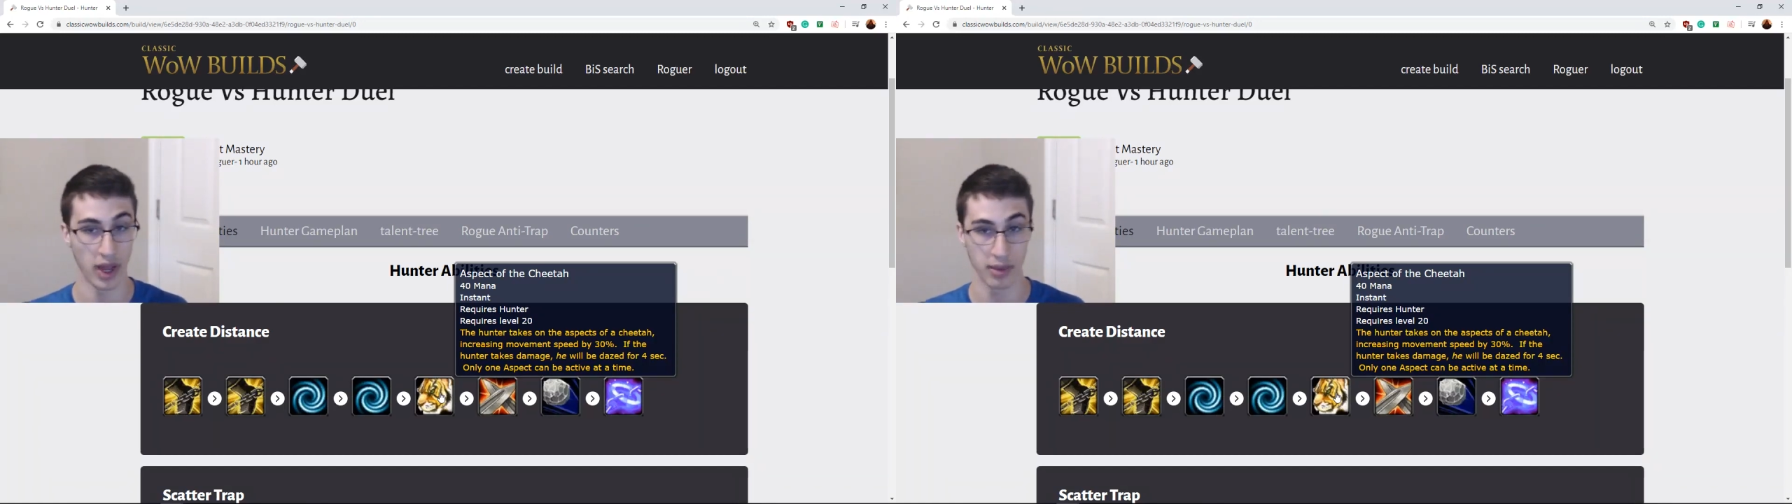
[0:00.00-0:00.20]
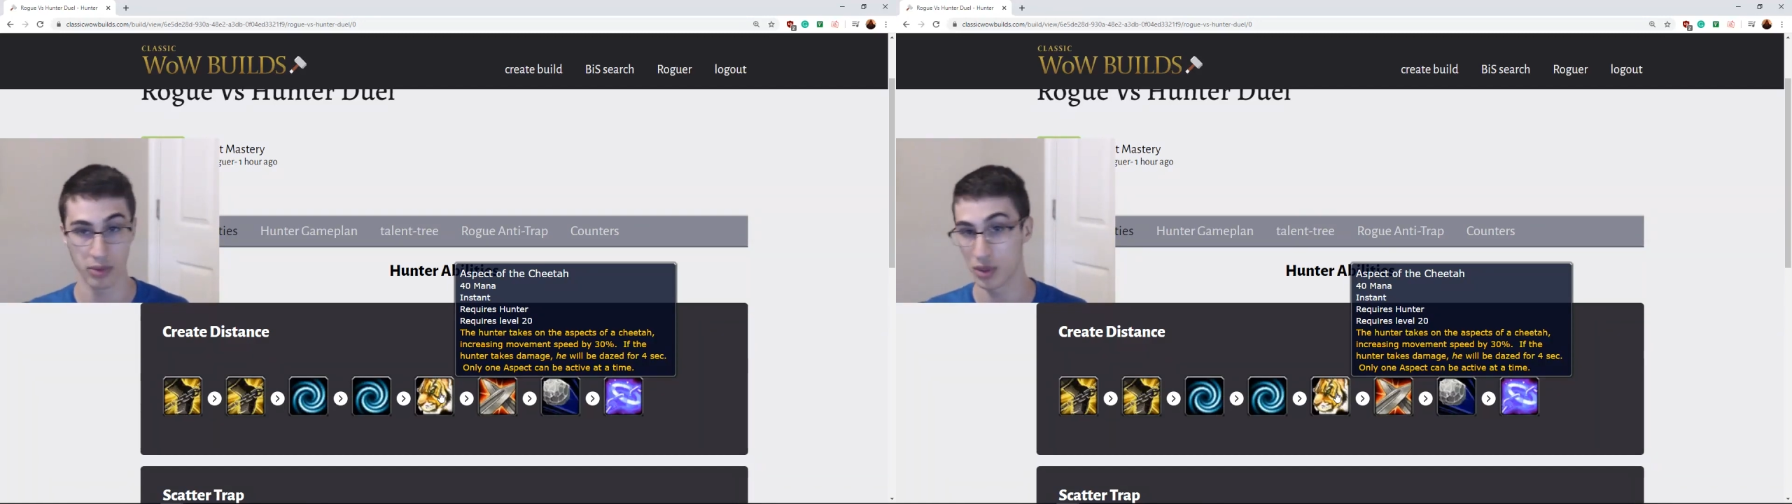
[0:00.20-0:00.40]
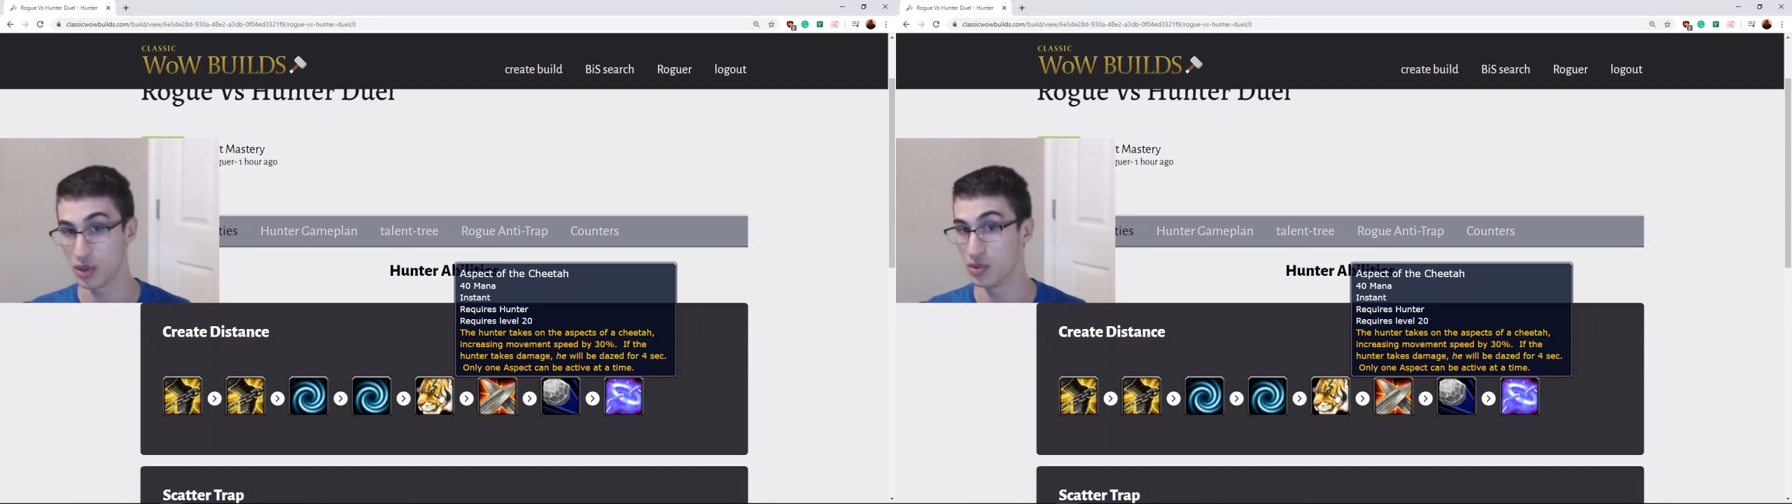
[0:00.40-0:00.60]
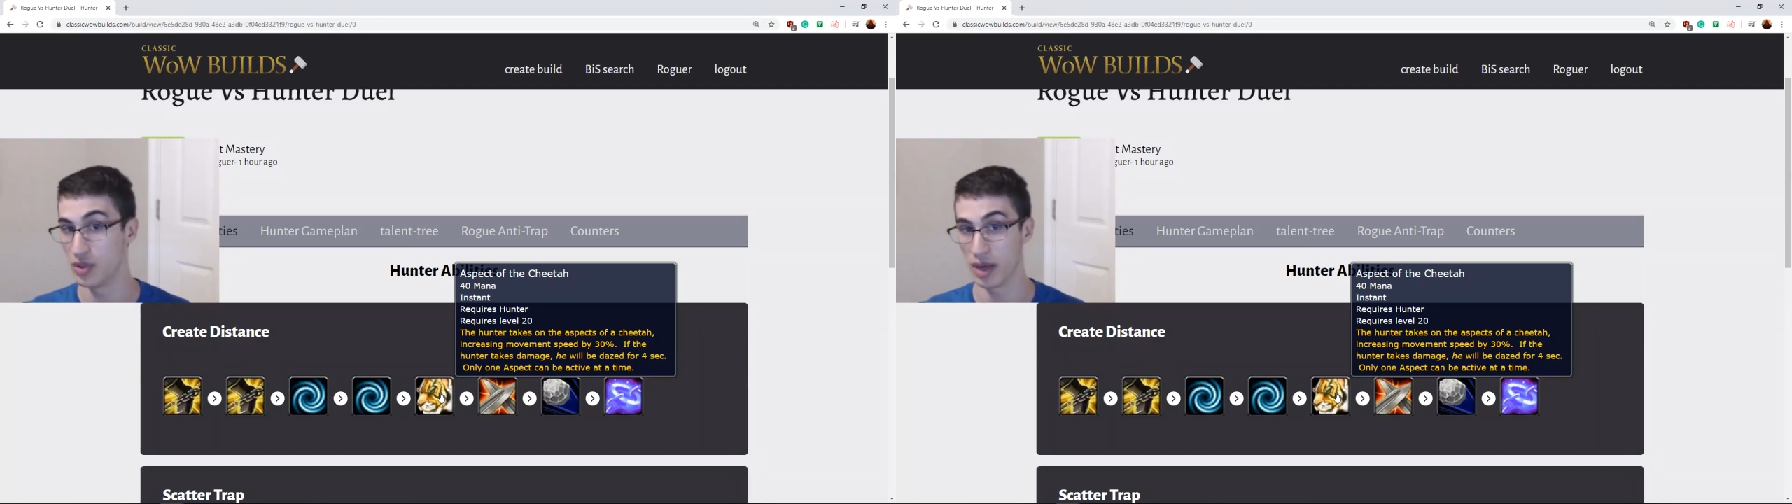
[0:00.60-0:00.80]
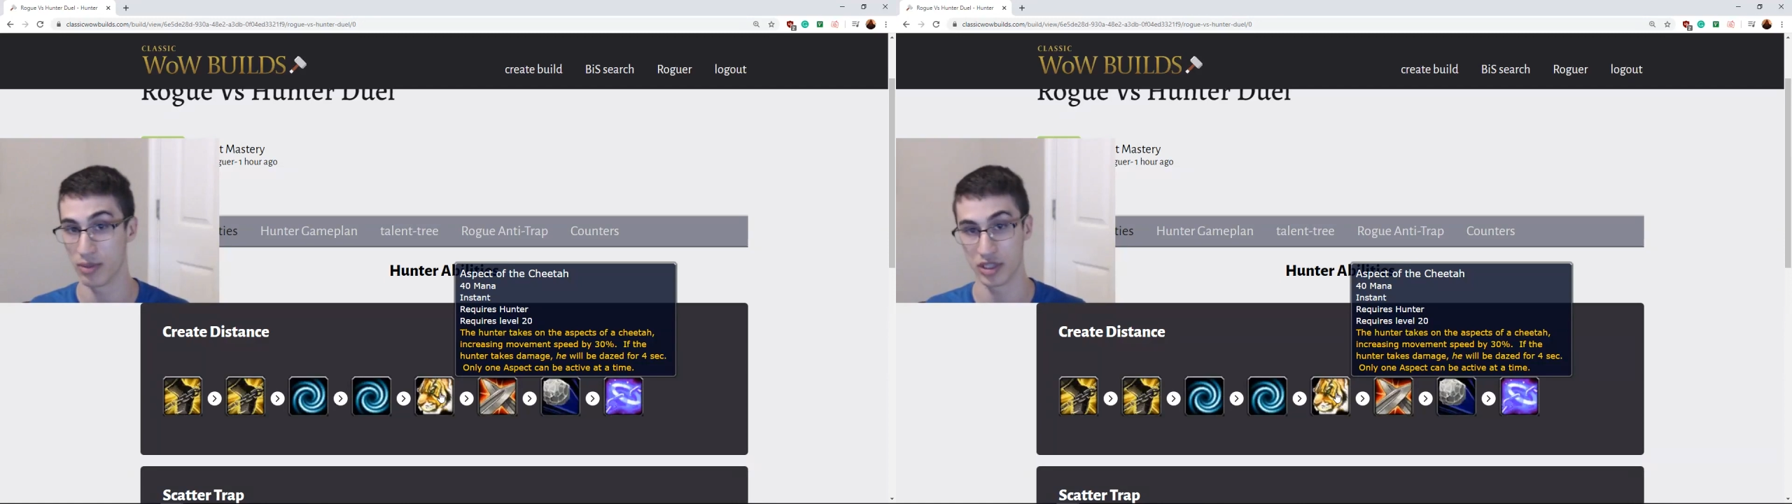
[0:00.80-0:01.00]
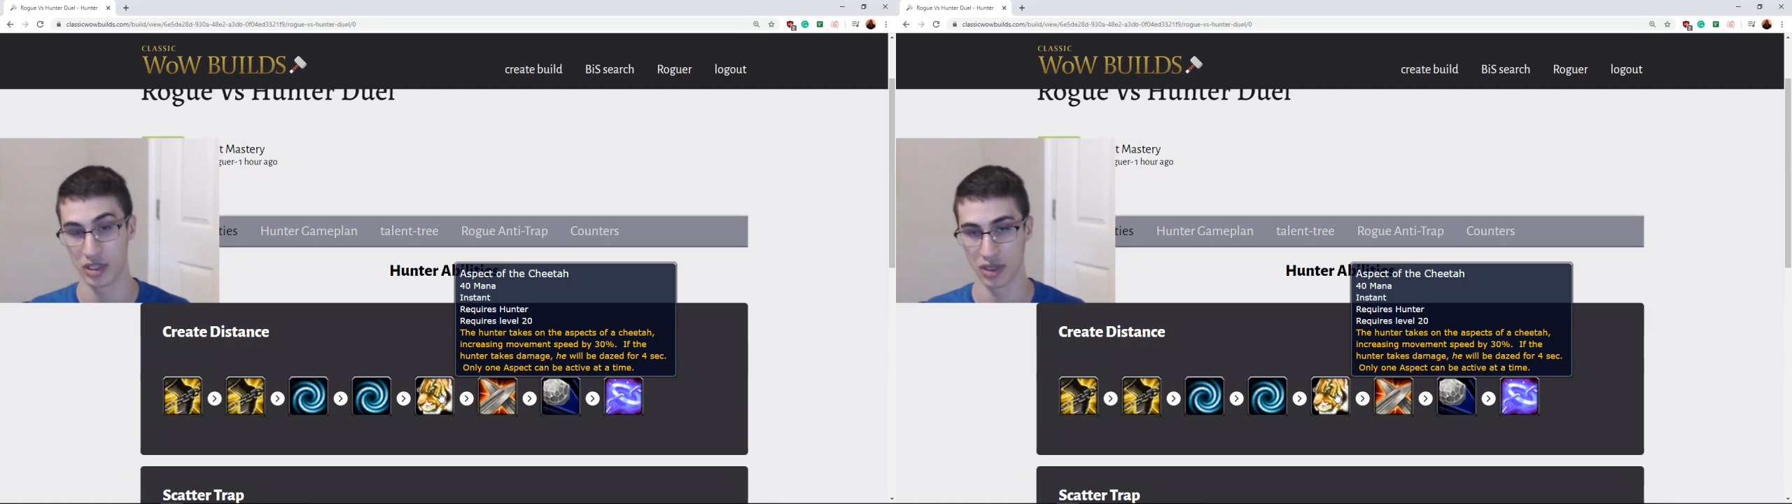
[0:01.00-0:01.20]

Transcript: able to do damage to